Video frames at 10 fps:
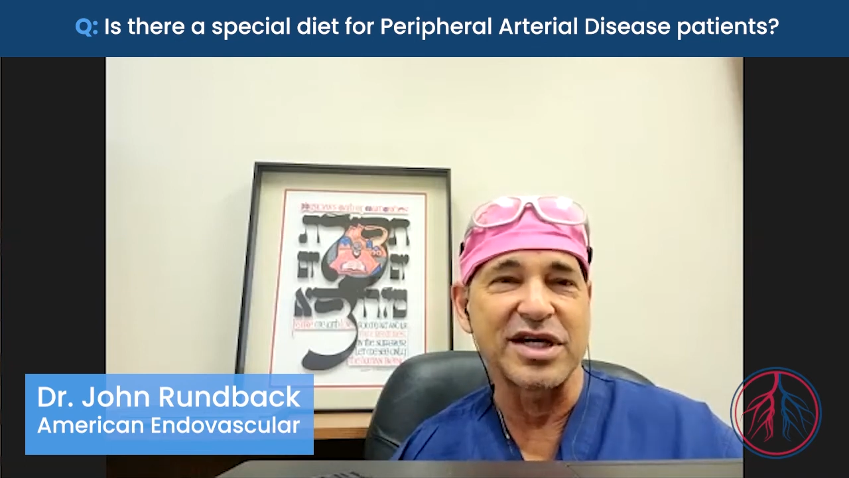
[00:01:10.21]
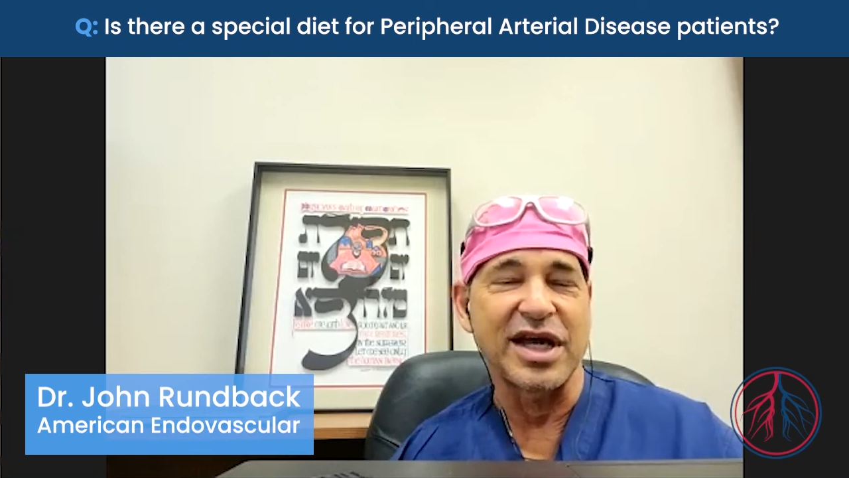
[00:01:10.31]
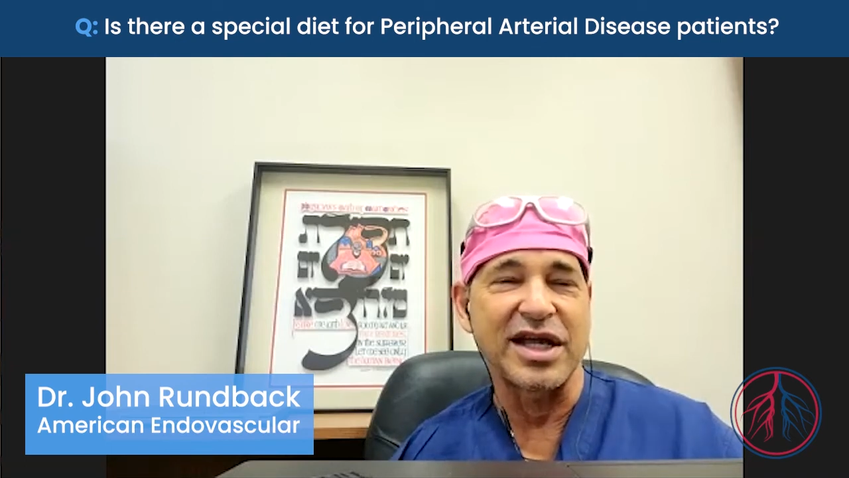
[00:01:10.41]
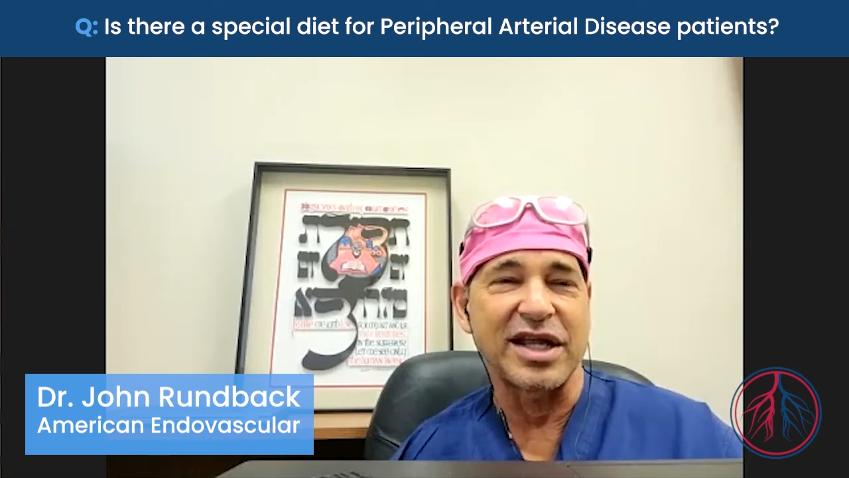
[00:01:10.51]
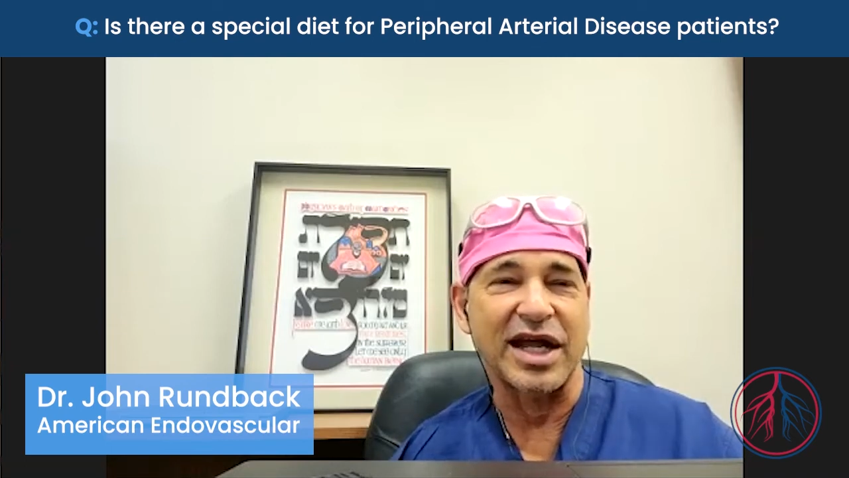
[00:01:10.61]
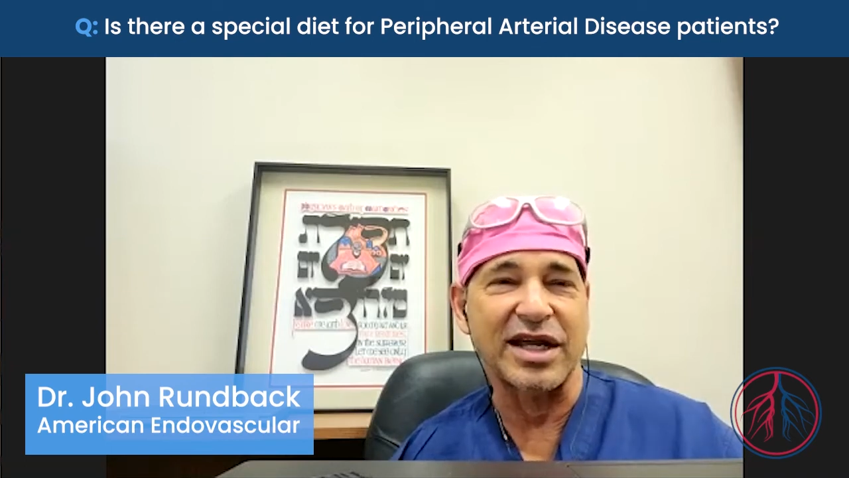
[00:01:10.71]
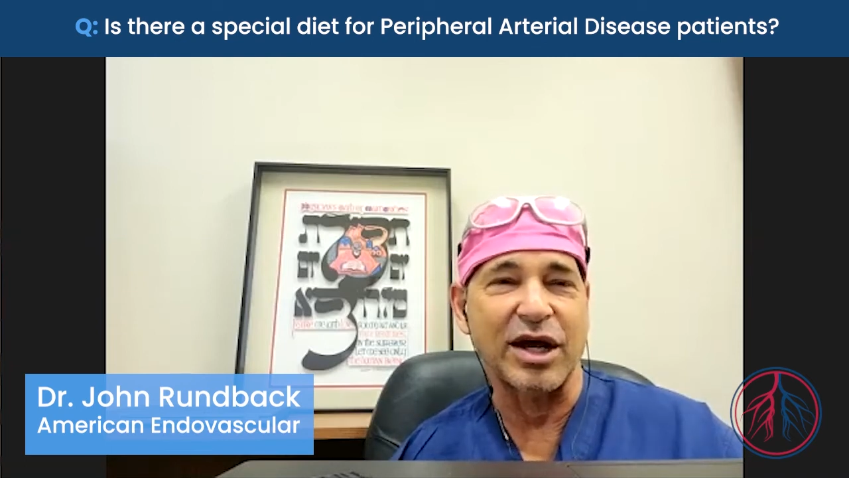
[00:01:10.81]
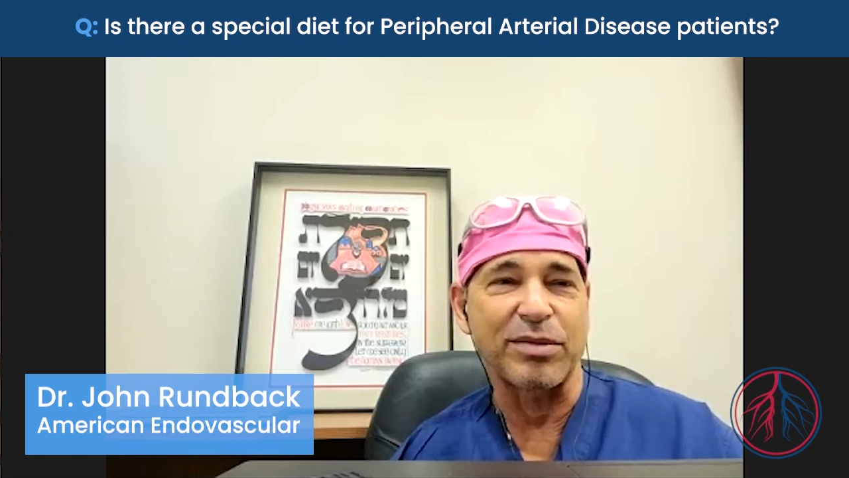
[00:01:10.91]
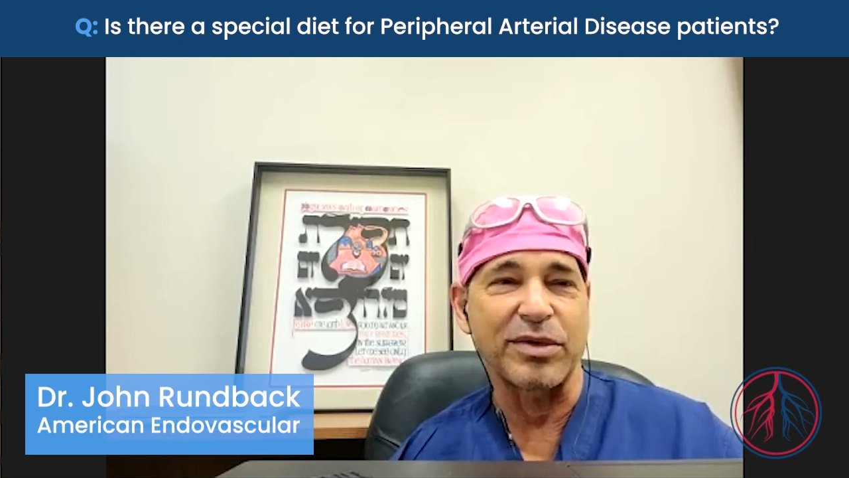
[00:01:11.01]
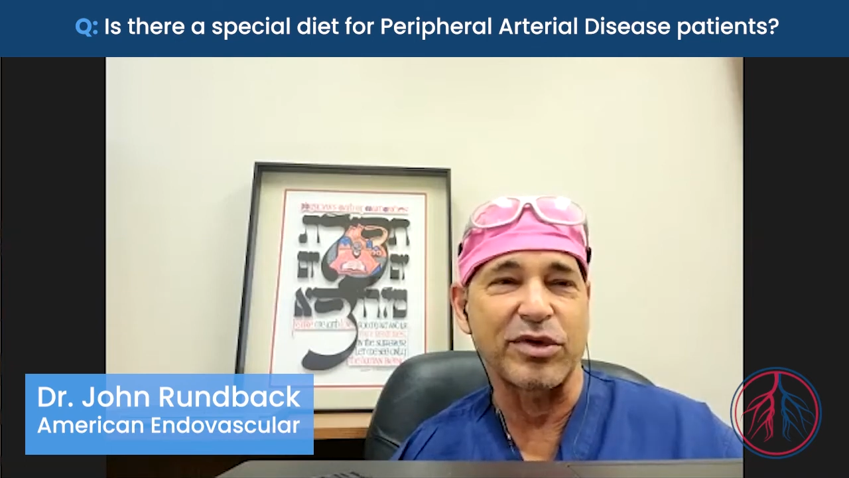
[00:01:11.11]
And that can
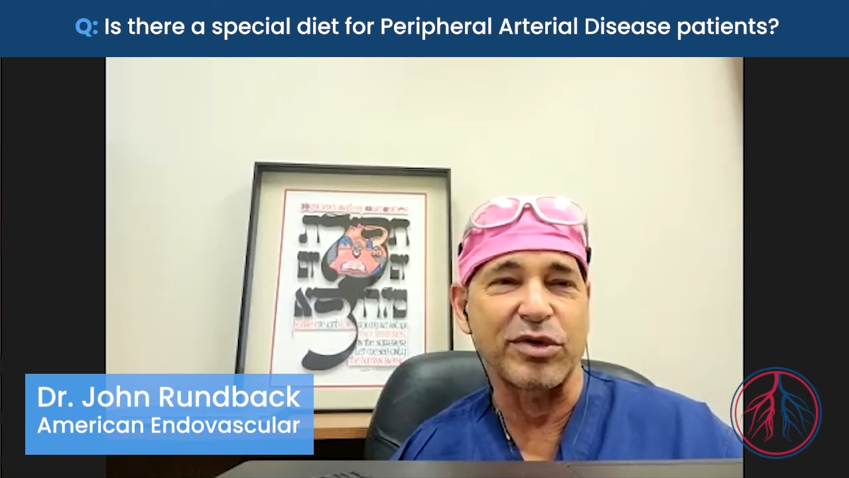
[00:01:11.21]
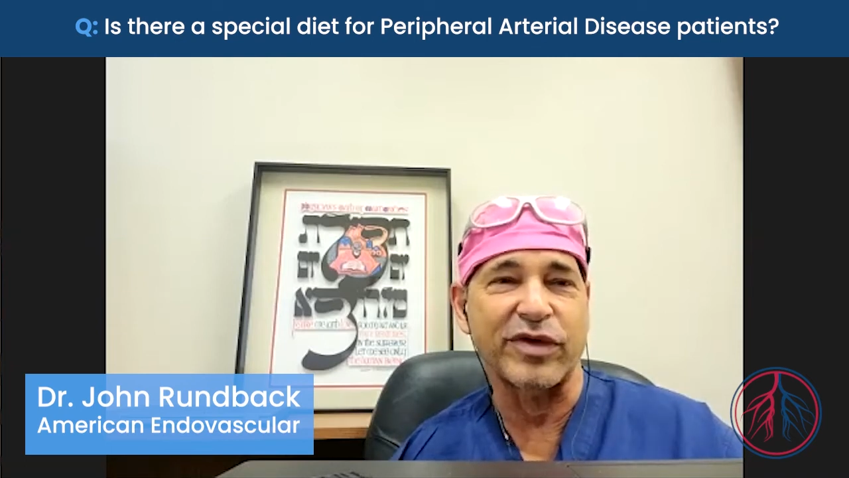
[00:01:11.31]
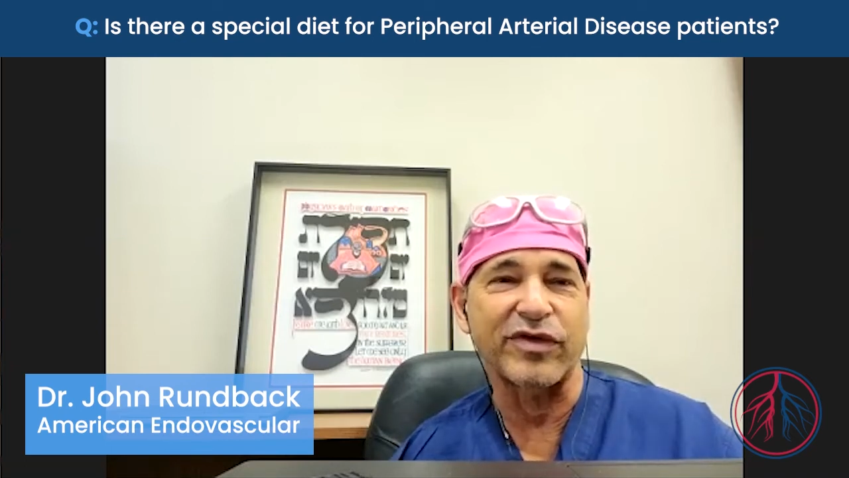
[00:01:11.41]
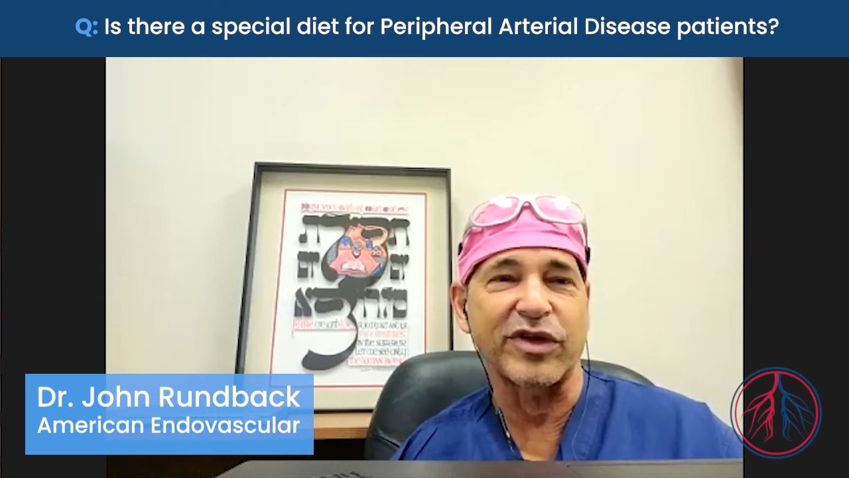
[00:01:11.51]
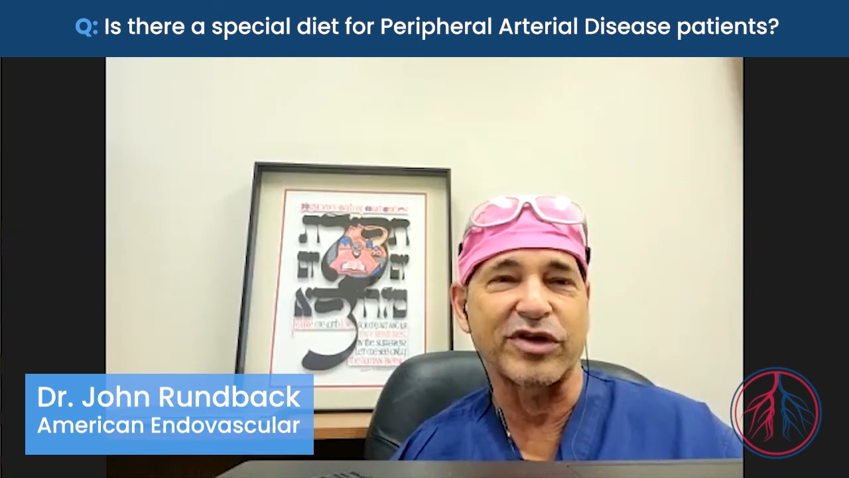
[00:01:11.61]
help with your peripheral